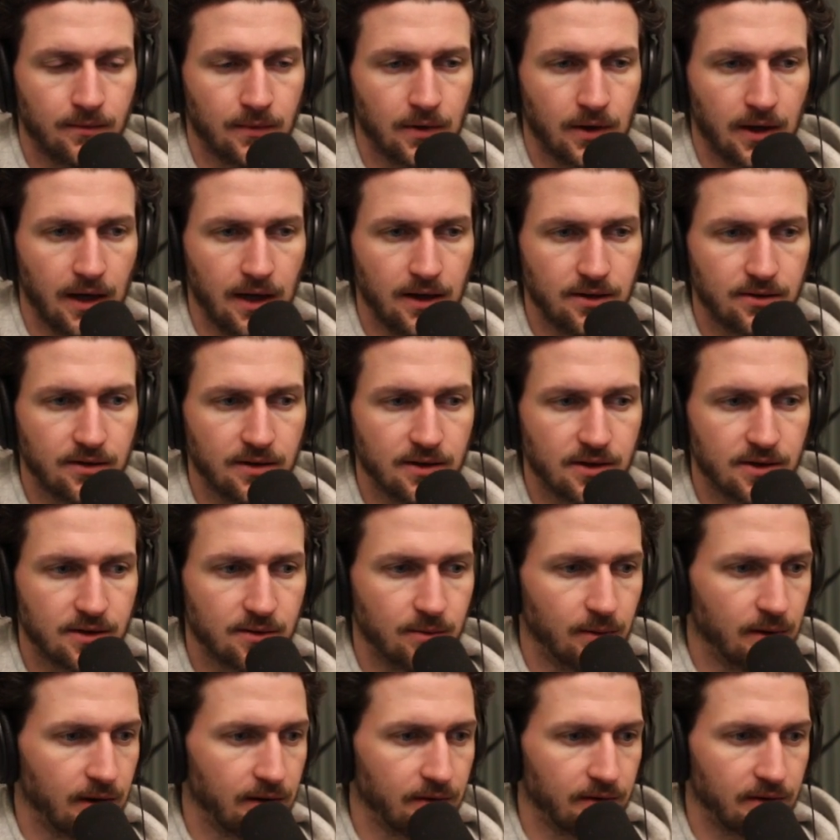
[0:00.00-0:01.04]
Okay, so this is
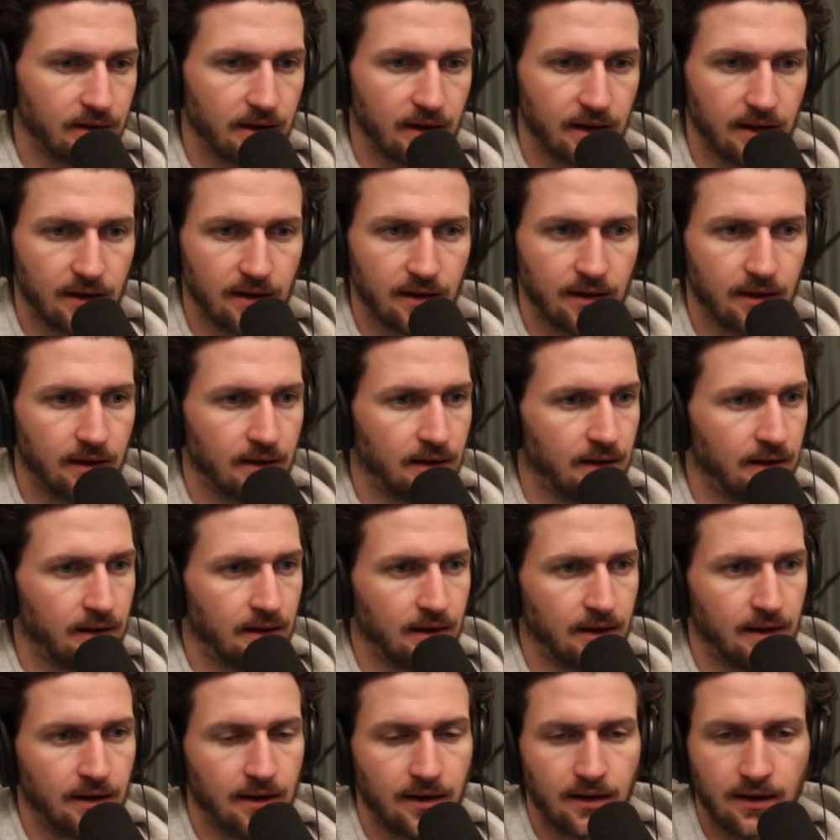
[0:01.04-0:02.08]
what everything
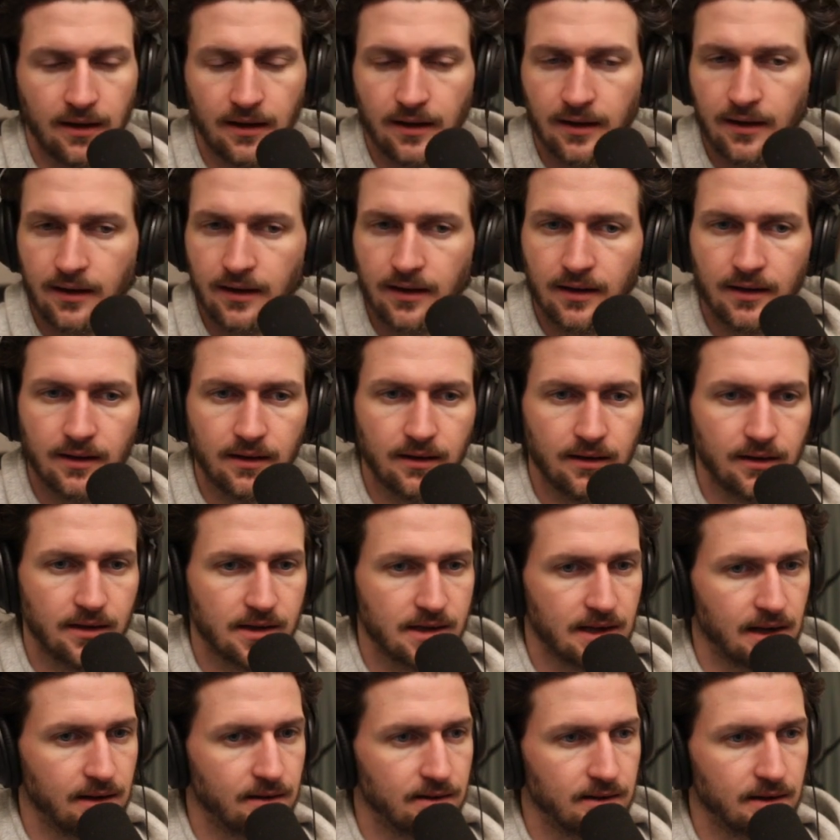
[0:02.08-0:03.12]

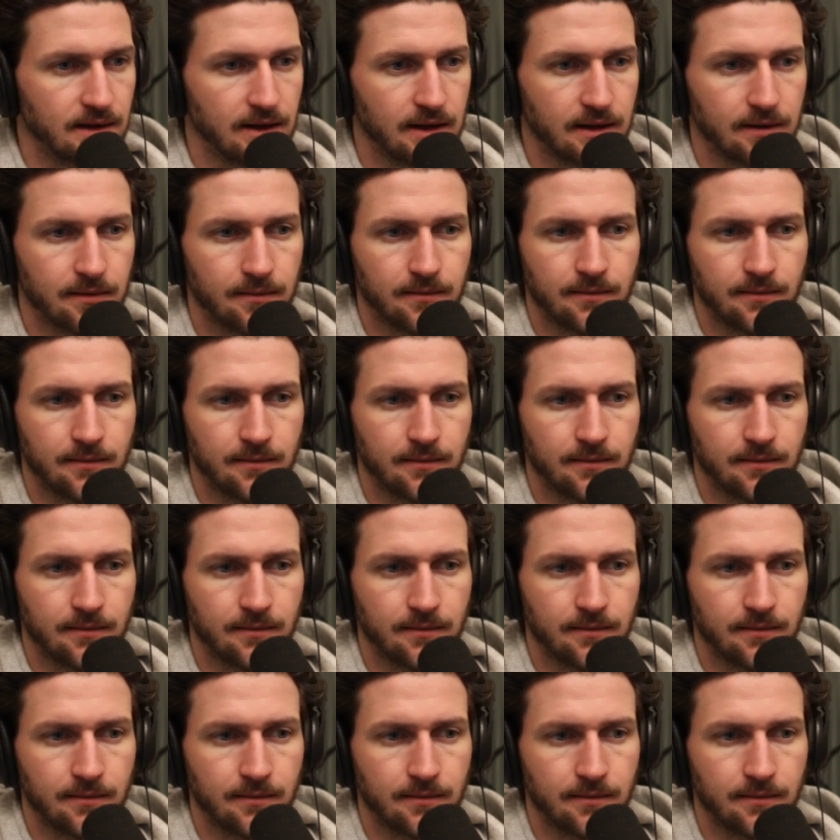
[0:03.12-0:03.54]
sounds like.